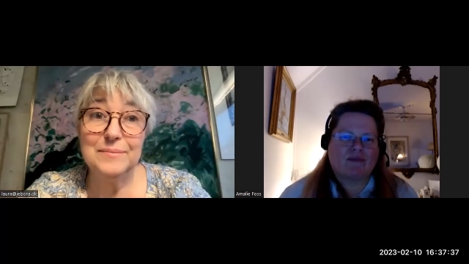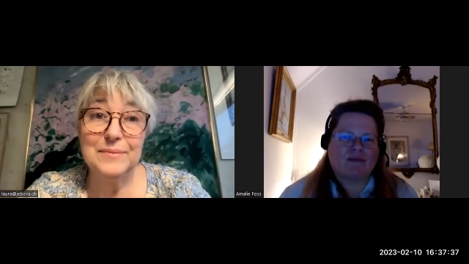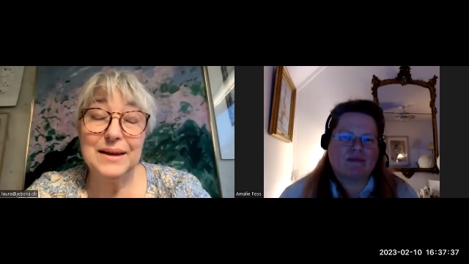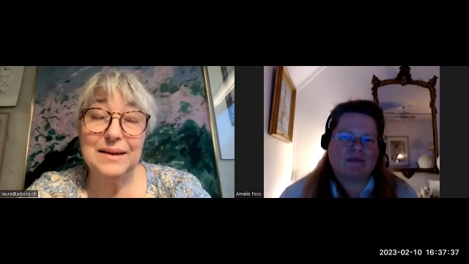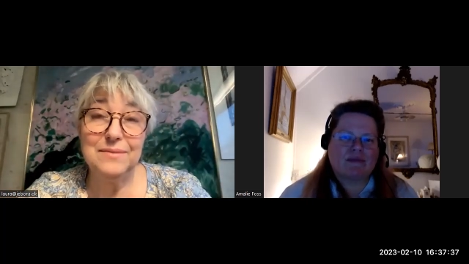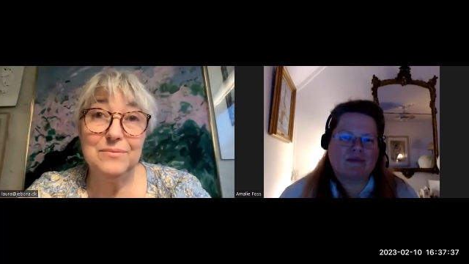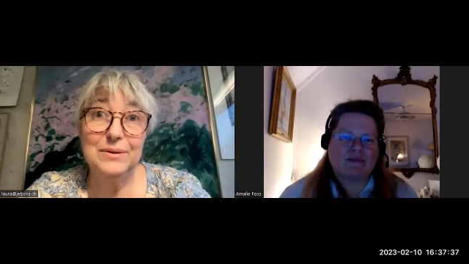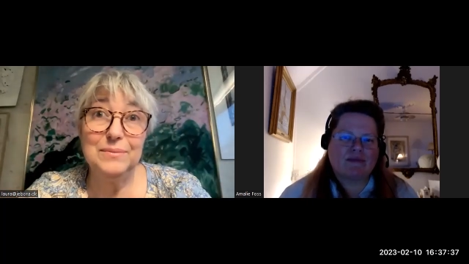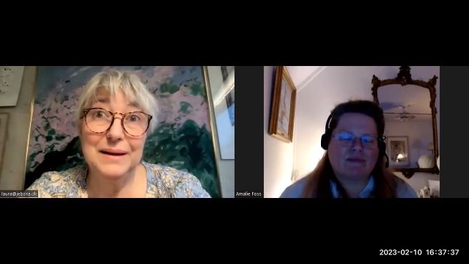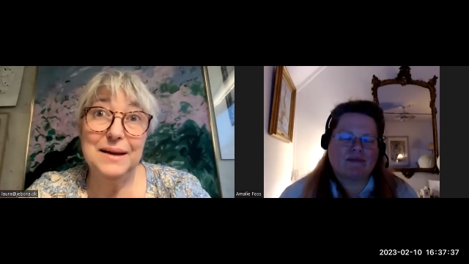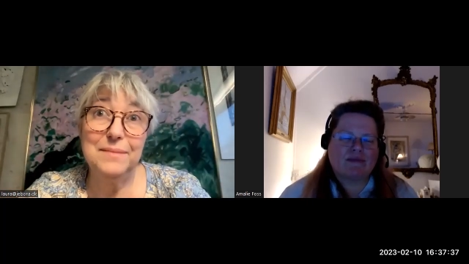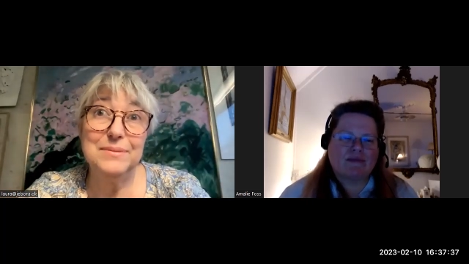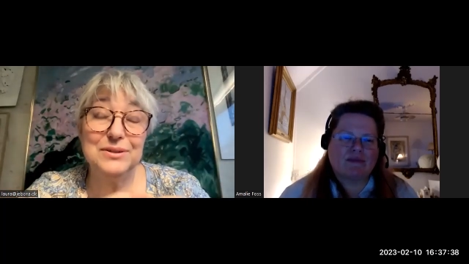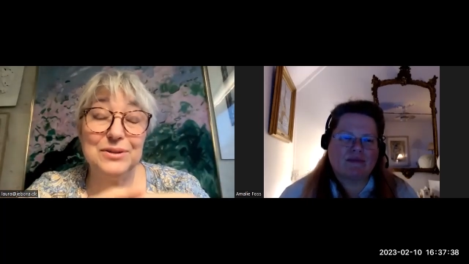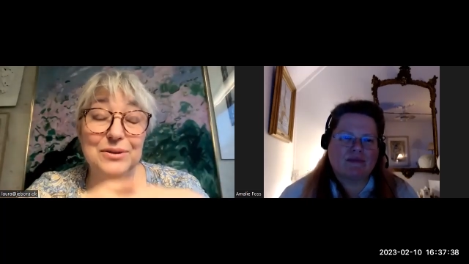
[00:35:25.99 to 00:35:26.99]
Speaker 1: and would be able
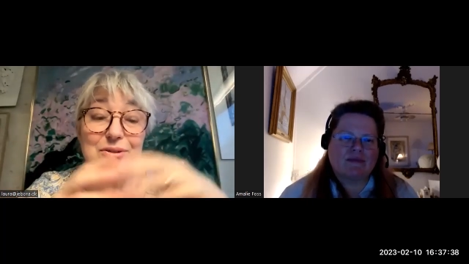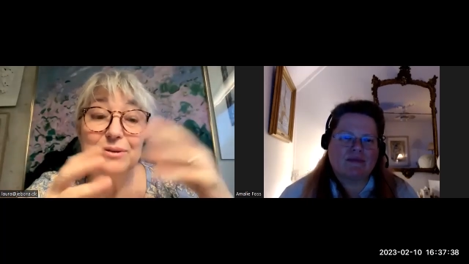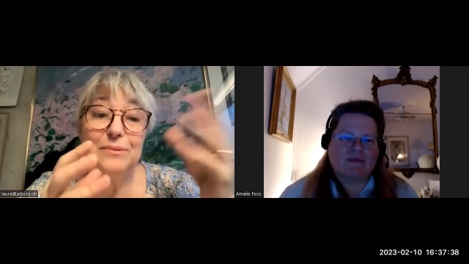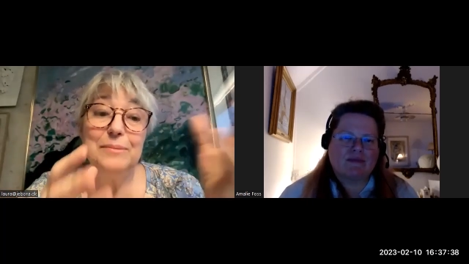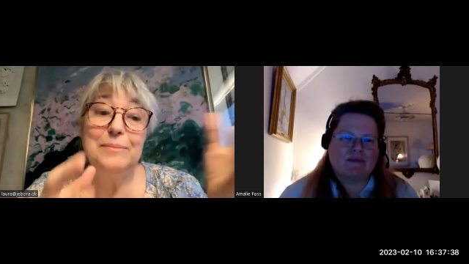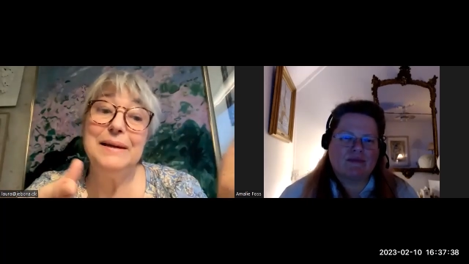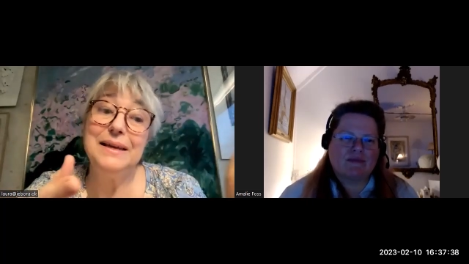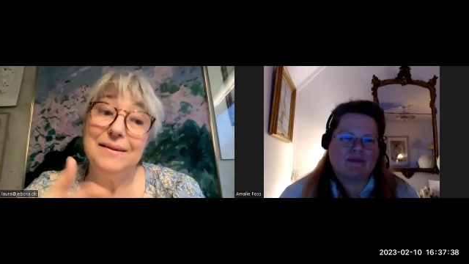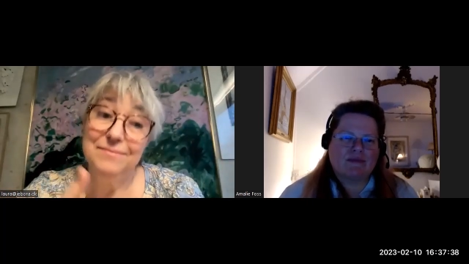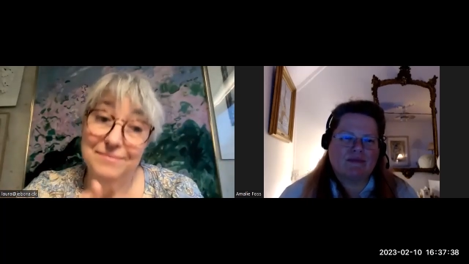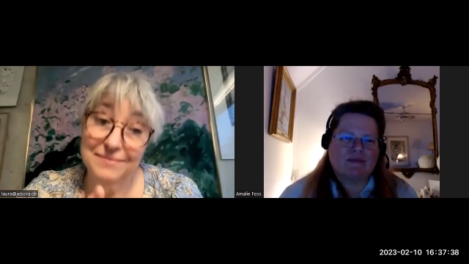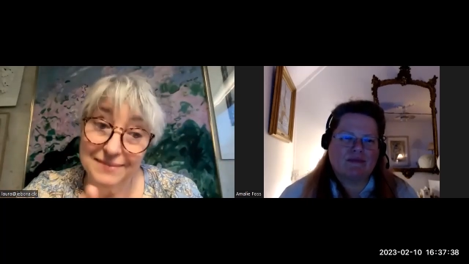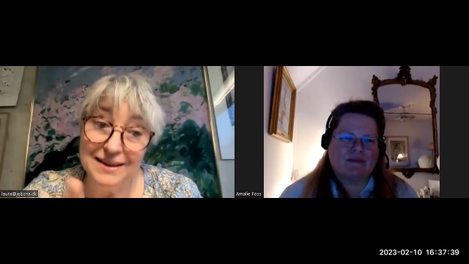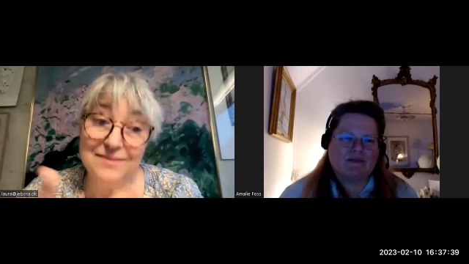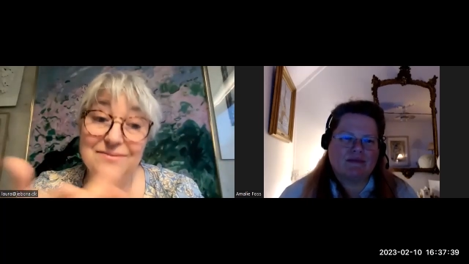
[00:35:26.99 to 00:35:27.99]
to sort of be
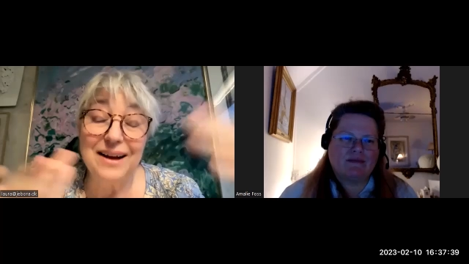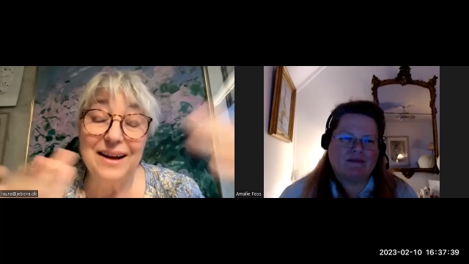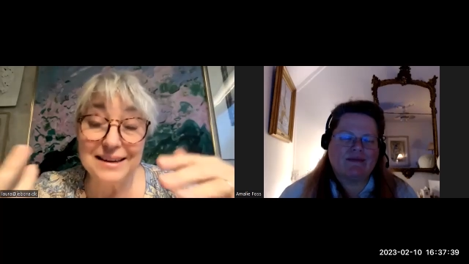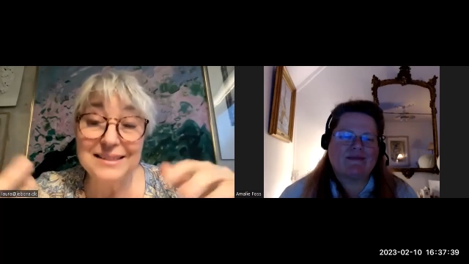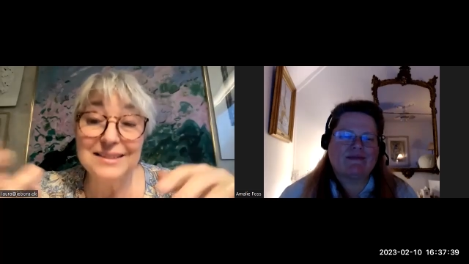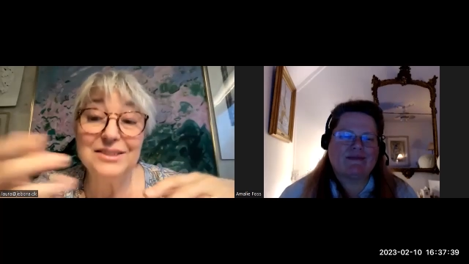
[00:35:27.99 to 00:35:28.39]
invited